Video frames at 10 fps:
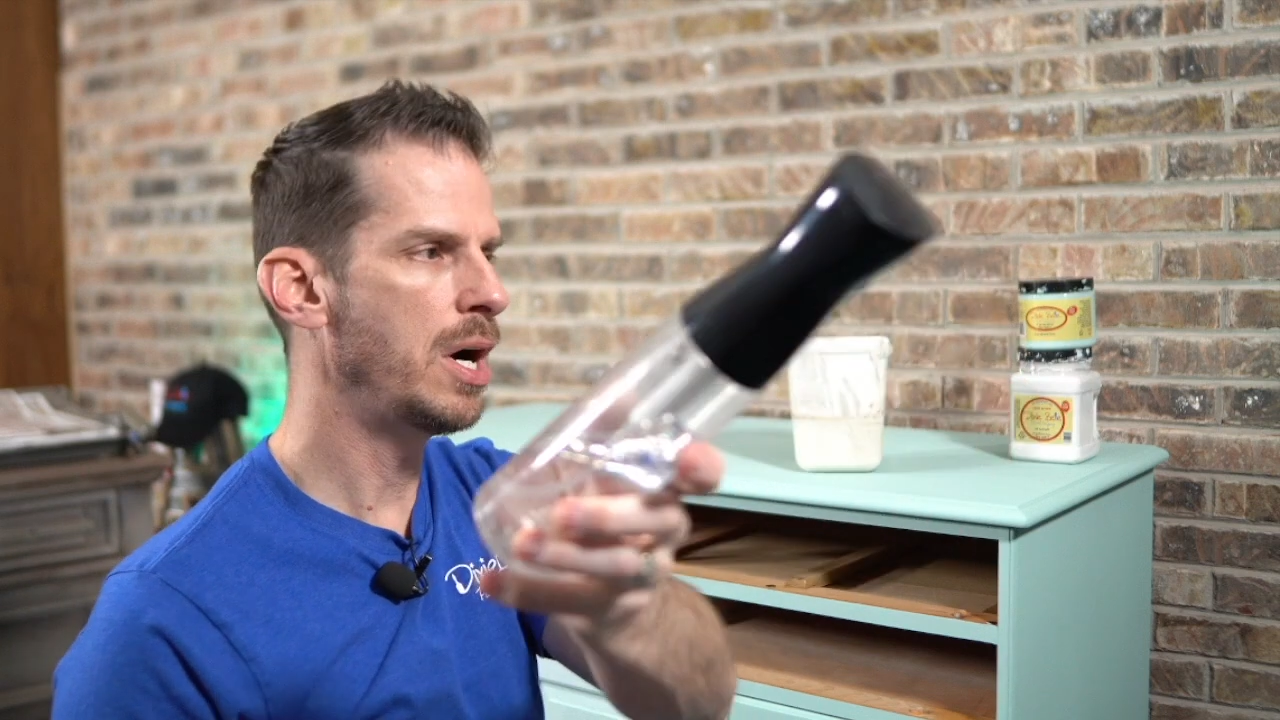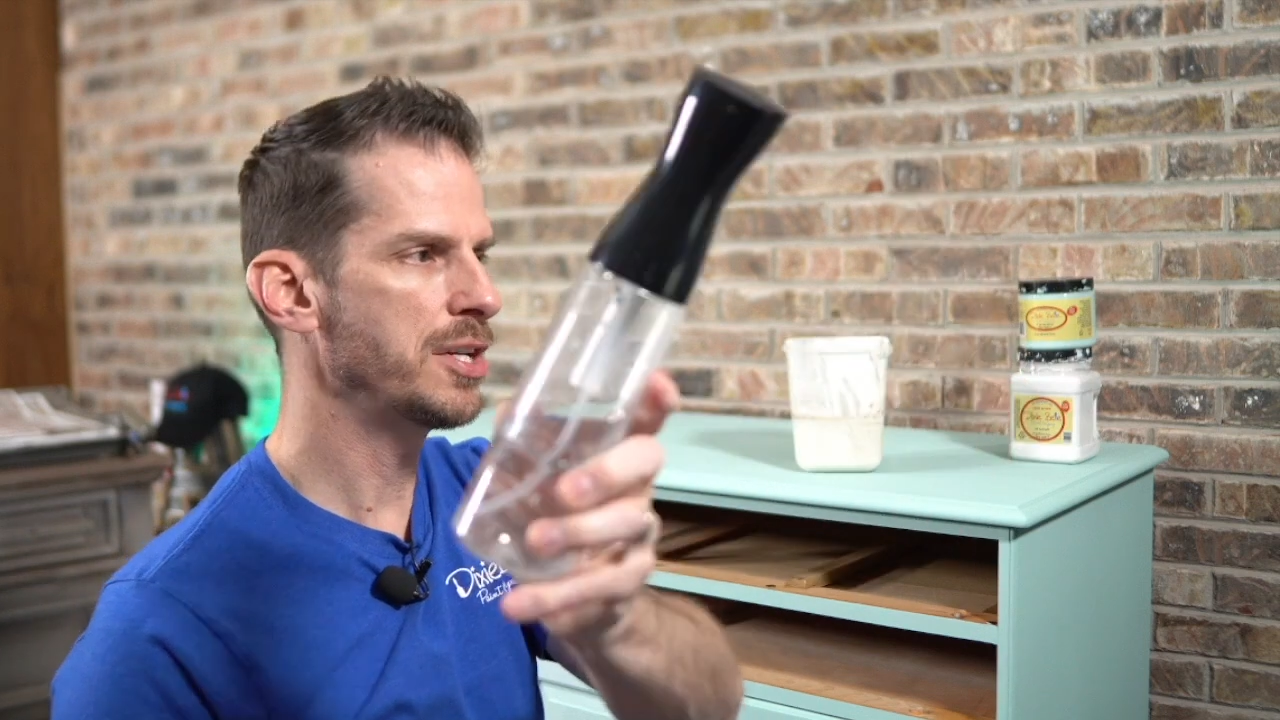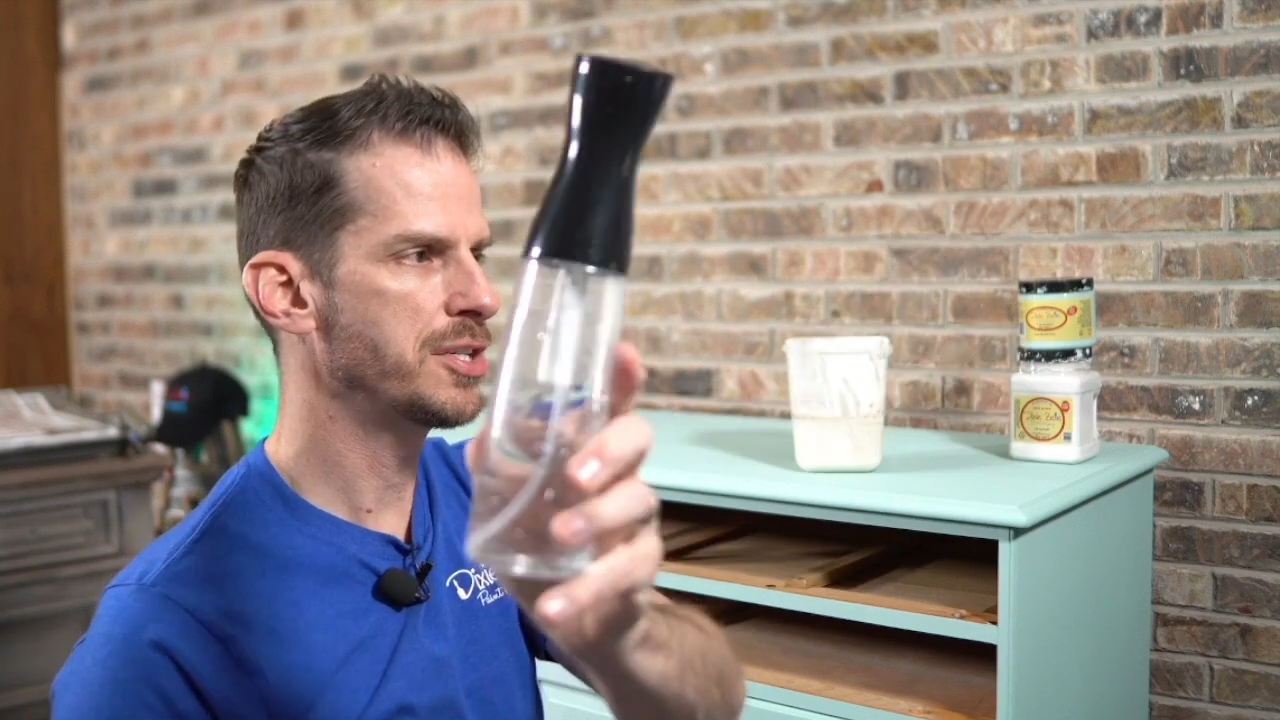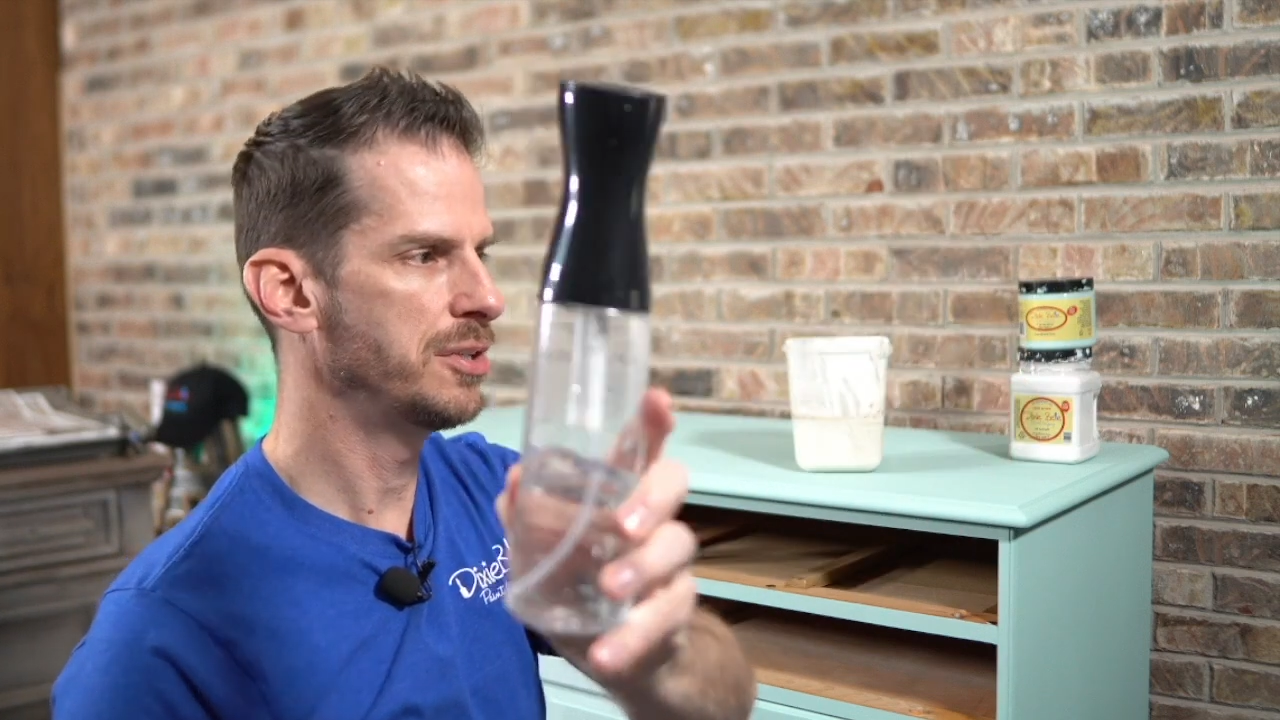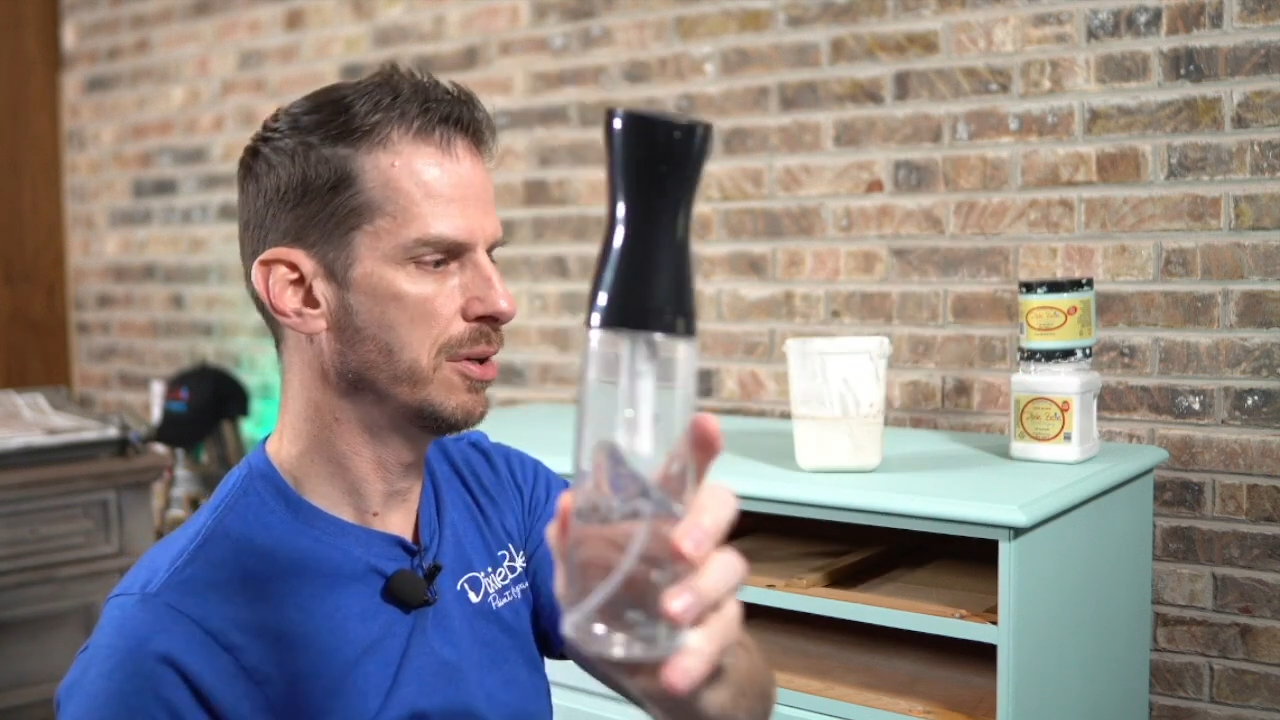a
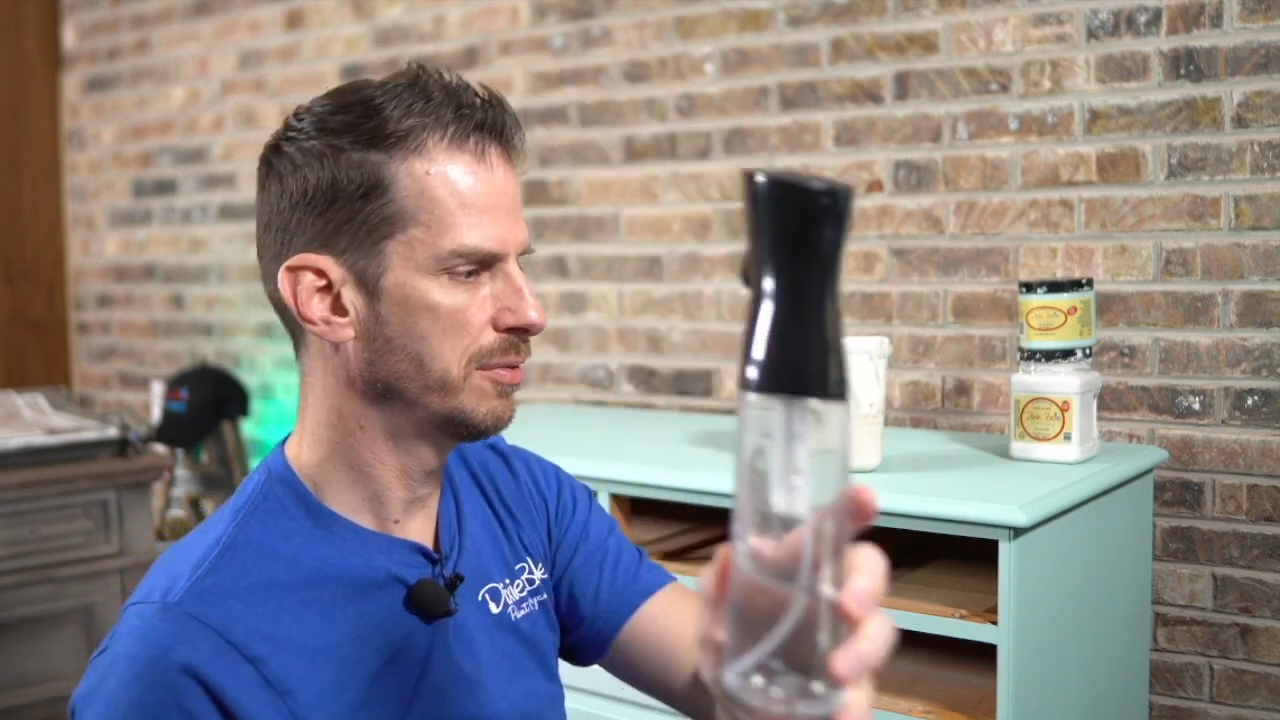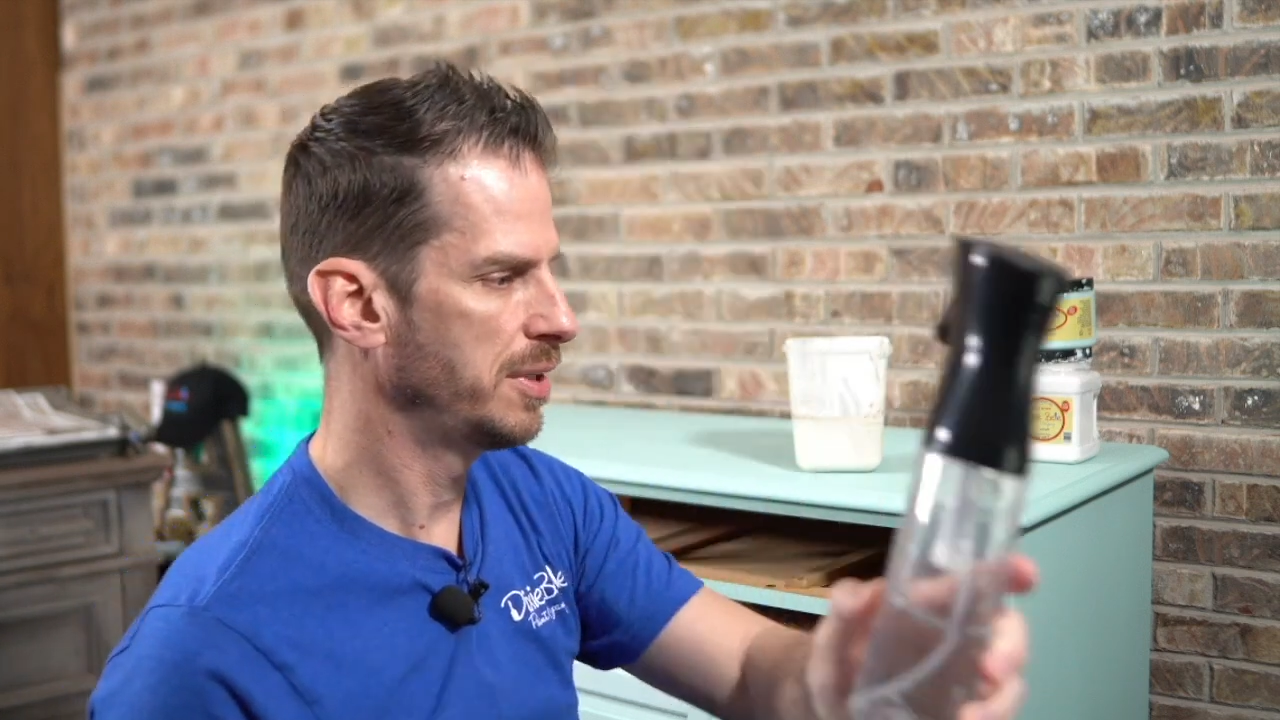wash,